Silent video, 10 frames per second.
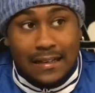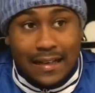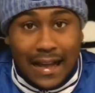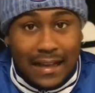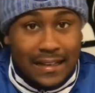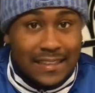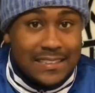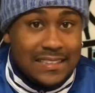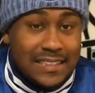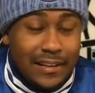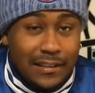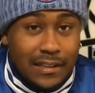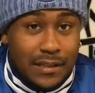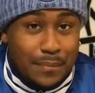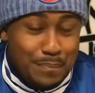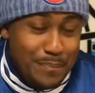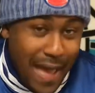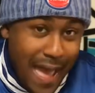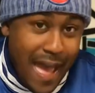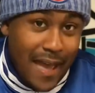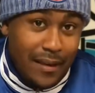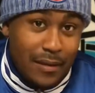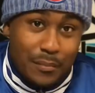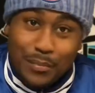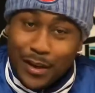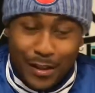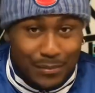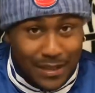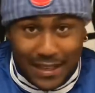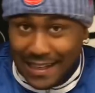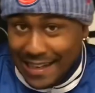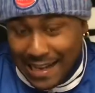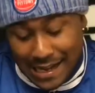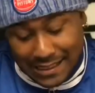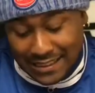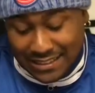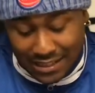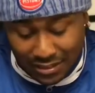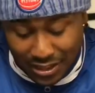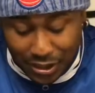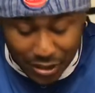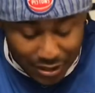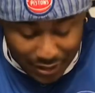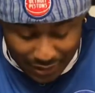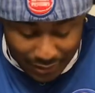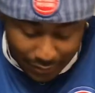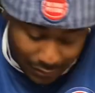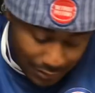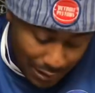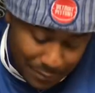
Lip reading: Not necessarily bad, but not necessarily good either.